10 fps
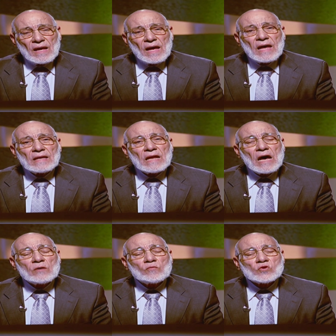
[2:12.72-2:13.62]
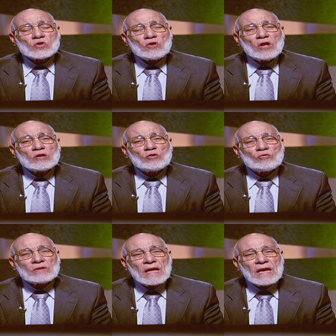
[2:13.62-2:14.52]
and I was not to
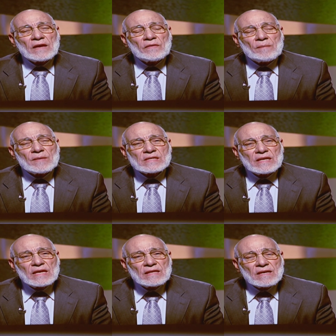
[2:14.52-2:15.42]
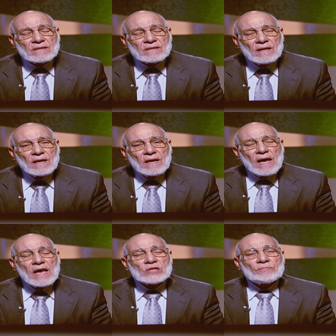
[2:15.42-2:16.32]
take the misleaders
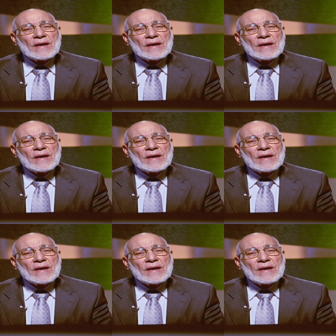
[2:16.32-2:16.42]
as my